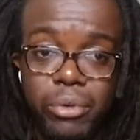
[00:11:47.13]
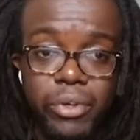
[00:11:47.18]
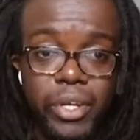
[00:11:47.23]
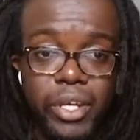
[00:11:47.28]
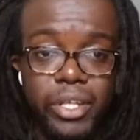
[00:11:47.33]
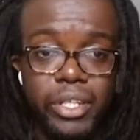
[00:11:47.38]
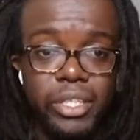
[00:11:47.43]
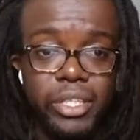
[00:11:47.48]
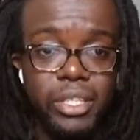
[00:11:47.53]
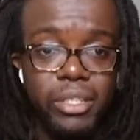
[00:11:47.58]
we're
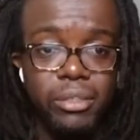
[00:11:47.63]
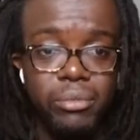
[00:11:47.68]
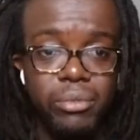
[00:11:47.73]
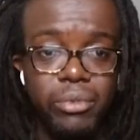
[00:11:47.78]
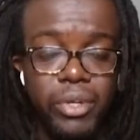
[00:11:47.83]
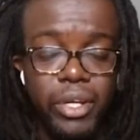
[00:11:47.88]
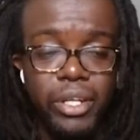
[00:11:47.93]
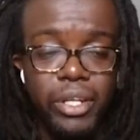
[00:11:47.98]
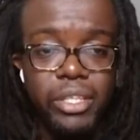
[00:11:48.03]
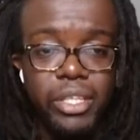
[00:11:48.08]
out
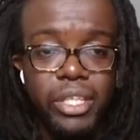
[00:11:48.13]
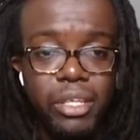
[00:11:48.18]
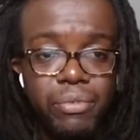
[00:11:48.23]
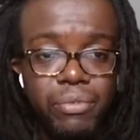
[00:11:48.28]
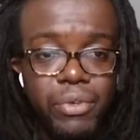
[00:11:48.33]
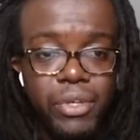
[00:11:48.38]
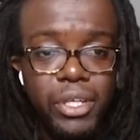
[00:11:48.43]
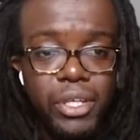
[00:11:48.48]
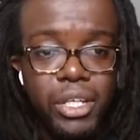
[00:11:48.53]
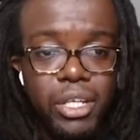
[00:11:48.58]
of the
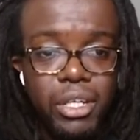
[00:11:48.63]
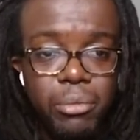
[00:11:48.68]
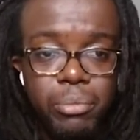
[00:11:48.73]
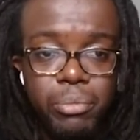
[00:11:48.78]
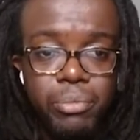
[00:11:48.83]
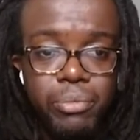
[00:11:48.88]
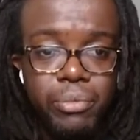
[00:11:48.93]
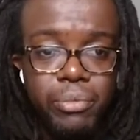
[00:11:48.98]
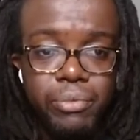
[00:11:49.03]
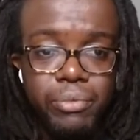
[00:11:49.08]
FA
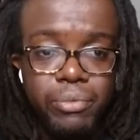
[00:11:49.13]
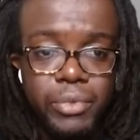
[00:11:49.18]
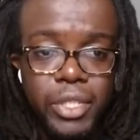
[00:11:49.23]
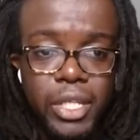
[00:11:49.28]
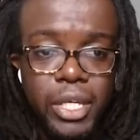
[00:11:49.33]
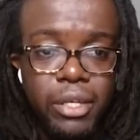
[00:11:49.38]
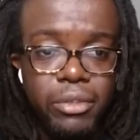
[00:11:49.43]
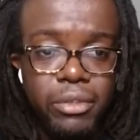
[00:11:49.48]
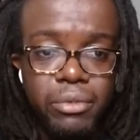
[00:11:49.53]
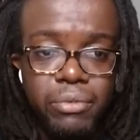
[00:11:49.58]
Cup.
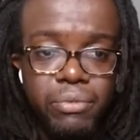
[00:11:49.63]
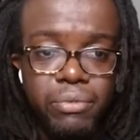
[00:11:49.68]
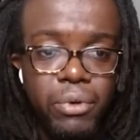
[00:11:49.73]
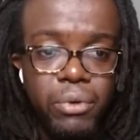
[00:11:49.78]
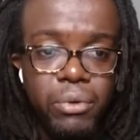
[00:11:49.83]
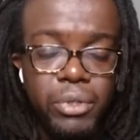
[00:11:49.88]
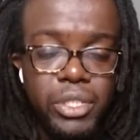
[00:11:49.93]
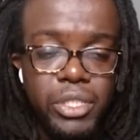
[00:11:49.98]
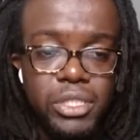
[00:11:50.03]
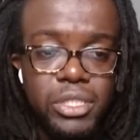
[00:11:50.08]
Now the
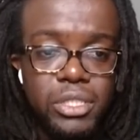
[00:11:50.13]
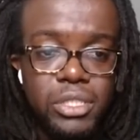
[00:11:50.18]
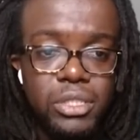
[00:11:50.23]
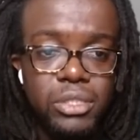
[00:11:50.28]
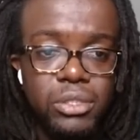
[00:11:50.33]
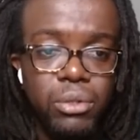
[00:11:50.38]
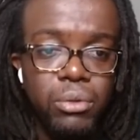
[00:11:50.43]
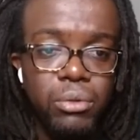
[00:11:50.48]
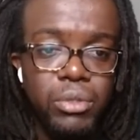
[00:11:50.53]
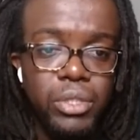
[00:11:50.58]
focus
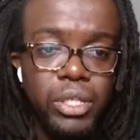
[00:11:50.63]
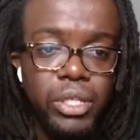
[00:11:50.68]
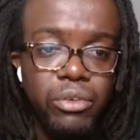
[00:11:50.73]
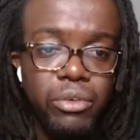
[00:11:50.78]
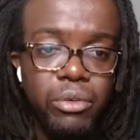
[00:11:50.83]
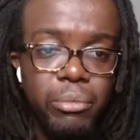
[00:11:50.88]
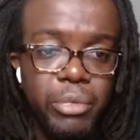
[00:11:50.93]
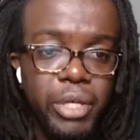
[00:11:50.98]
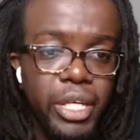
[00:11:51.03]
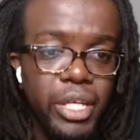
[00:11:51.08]
solely
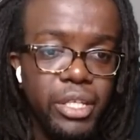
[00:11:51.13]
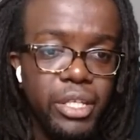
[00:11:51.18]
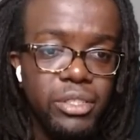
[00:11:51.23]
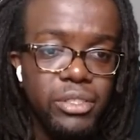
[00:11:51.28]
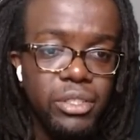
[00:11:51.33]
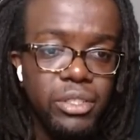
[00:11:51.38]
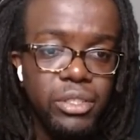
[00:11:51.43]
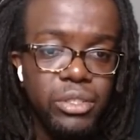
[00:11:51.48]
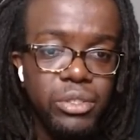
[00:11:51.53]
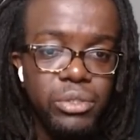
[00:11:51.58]
remains
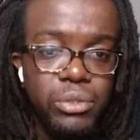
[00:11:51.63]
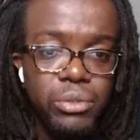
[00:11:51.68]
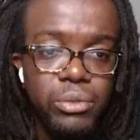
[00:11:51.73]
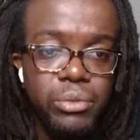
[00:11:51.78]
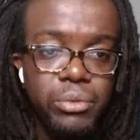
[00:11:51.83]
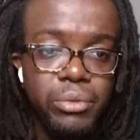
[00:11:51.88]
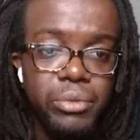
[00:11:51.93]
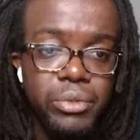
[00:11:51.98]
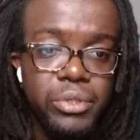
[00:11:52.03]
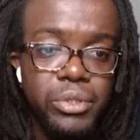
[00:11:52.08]
on the
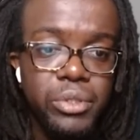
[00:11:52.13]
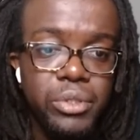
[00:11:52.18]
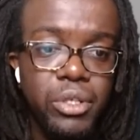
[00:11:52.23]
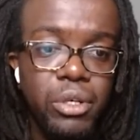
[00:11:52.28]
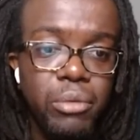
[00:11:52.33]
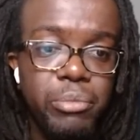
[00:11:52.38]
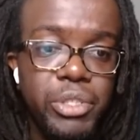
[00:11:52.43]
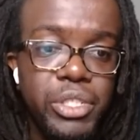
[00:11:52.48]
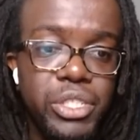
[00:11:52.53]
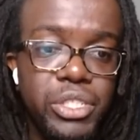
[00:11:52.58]
two
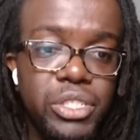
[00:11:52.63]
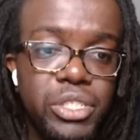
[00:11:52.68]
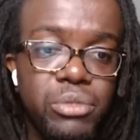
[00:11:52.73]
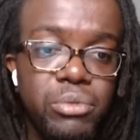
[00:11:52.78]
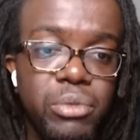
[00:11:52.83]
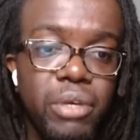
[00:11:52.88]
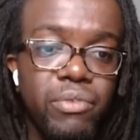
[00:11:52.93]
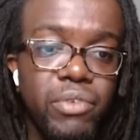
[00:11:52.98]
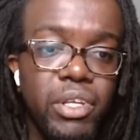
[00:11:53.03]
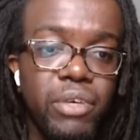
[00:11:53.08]
competitions
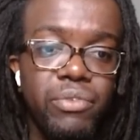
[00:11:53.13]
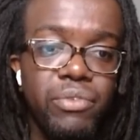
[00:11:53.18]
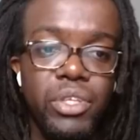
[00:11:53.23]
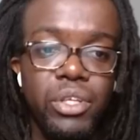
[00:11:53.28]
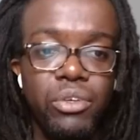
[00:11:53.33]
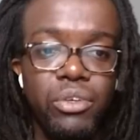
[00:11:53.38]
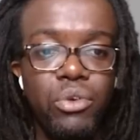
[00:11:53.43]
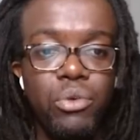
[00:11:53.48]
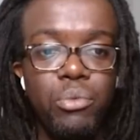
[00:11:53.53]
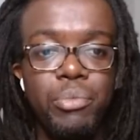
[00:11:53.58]
we have left, the
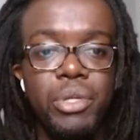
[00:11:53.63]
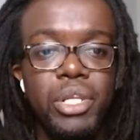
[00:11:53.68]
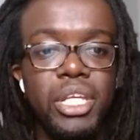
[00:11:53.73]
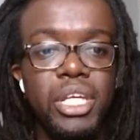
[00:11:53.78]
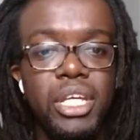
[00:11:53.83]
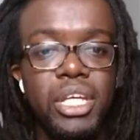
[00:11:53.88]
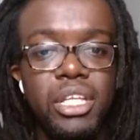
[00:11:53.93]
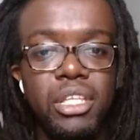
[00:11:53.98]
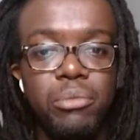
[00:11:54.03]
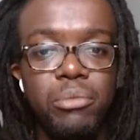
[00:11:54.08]
Europa
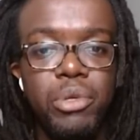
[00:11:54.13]
League and